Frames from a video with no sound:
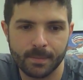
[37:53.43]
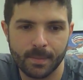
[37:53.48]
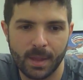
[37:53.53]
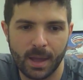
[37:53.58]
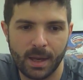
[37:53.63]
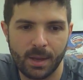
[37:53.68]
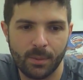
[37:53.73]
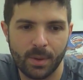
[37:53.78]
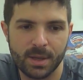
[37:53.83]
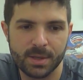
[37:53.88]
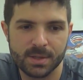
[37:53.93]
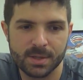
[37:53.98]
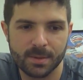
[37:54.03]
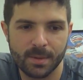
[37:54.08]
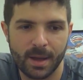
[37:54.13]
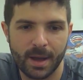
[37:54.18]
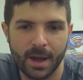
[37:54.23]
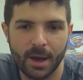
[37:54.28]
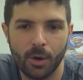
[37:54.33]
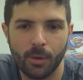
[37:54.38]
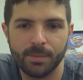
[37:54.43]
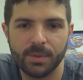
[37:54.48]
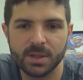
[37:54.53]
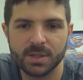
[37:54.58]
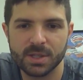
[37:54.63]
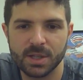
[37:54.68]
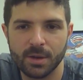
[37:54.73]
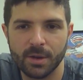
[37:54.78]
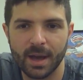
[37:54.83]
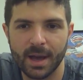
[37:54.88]
Anyways, I hope to
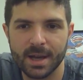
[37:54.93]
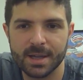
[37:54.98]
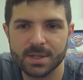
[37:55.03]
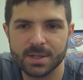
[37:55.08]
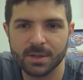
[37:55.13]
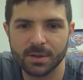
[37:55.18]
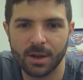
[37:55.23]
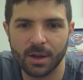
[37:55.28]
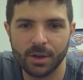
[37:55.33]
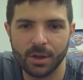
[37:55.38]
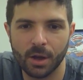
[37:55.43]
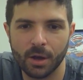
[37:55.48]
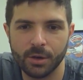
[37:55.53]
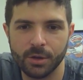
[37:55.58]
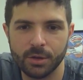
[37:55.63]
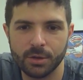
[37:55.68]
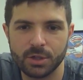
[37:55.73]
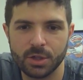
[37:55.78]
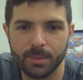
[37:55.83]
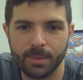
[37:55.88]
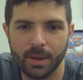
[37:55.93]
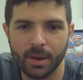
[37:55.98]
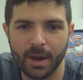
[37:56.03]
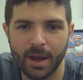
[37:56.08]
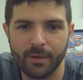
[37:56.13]
see you guys on YouTube here.